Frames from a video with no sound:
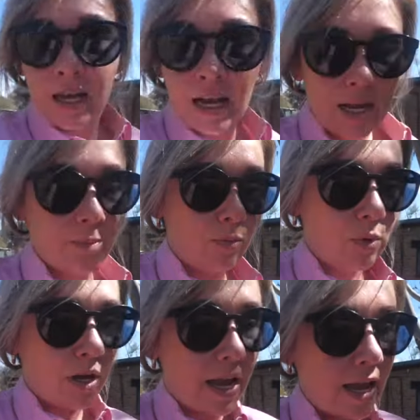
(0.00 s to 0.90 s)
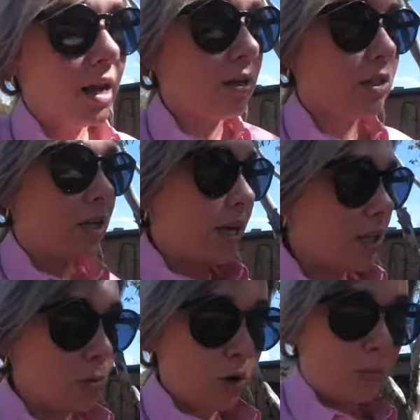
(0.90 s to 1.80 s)
Um, we're out
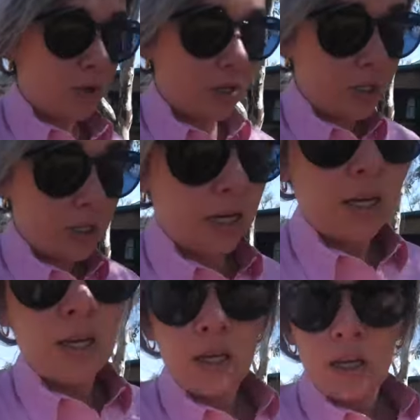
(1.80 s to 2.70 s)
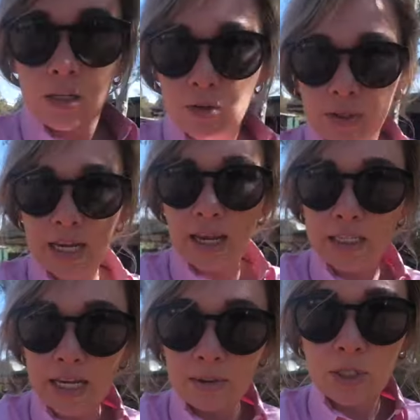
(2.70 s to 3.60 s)
at the moment doing the
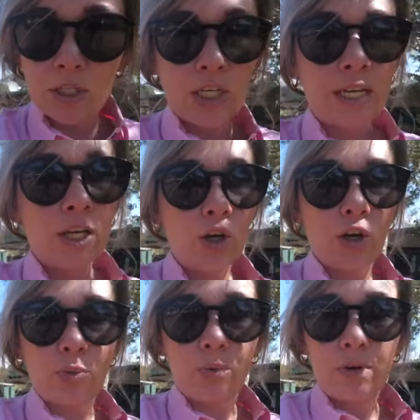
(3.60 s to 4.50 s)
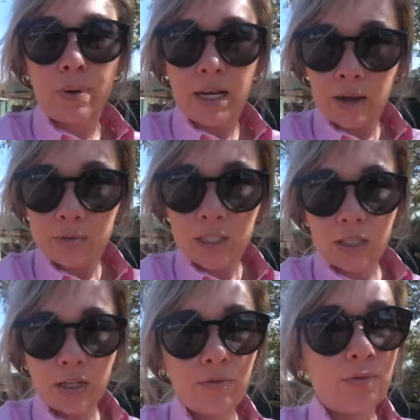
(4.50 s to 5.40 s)
next step to the chicken coop. We've been
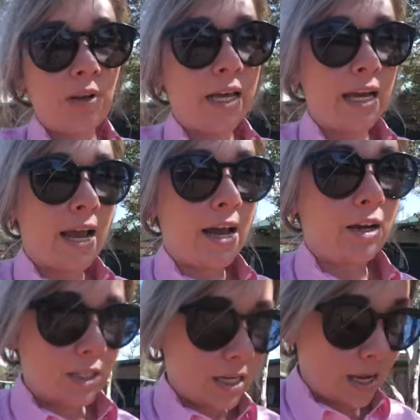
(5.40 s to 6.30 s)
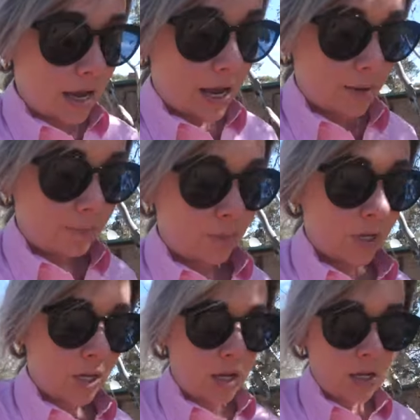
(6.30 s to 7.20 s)
absolutely flat out um,
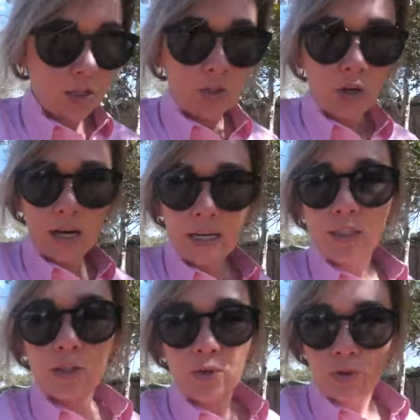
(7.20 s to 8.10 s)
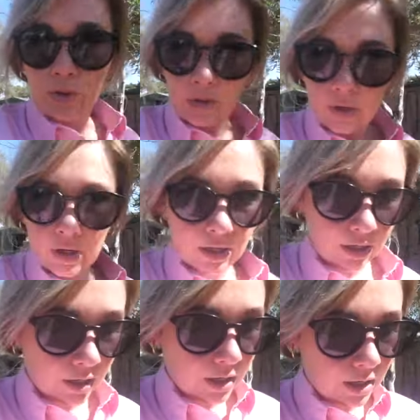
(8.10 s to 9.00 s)
trying to
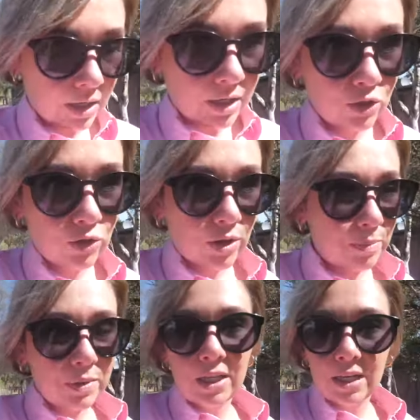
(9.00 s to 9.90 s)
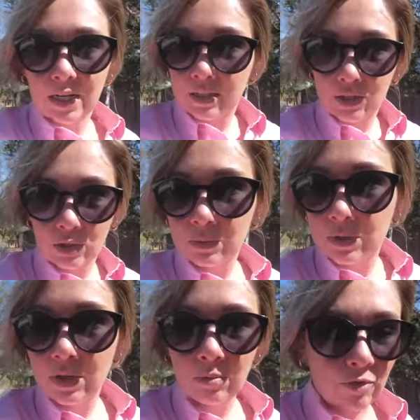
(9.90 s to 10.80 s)
do a billion other
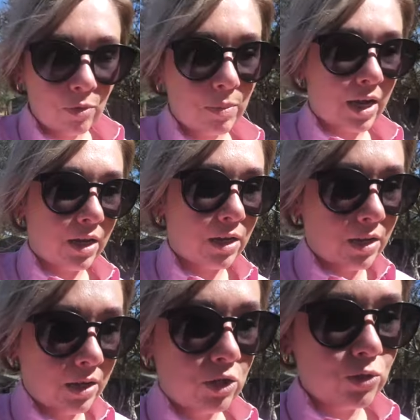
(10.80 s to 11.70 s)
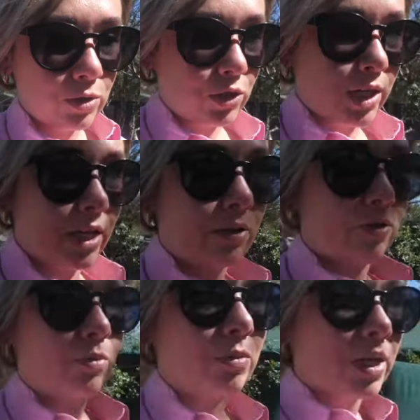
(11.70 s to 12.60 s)
jobs, moving back to Australia
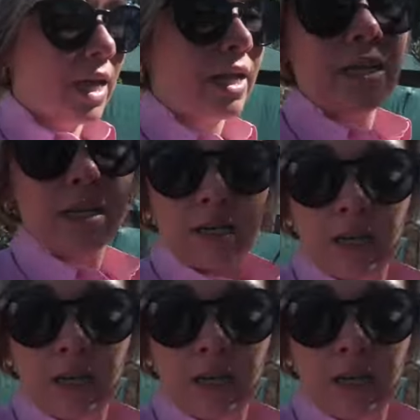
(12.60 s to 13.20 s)
from Canada.